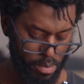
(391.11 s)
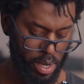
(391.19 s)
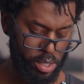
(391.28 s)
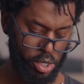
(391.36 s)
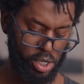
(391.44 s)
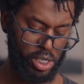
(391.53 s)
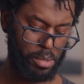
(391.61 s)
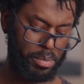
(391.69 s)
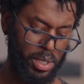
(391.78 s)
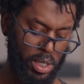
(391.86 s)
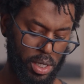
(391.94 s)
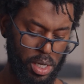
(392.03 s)
and
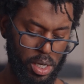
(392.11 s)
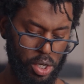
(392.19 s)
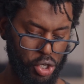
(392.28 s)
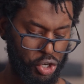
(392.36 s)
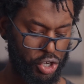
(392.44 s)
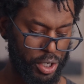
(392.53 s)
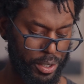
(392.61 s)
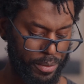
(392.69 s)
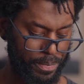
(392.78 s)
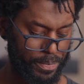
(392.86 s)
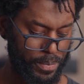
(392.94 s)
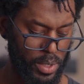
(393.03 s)
you're gonna be
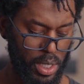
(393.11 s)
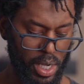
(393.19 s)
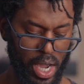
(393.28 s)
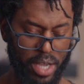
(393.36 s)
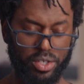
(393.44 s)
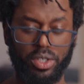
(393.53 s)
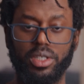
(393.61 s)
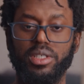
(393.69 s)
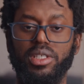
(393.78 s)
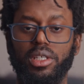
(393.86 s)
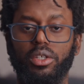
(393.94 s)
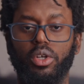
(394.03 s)
good.
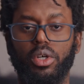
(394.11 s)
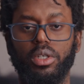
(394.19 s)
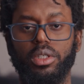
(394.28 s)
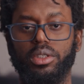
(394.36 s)
As you can see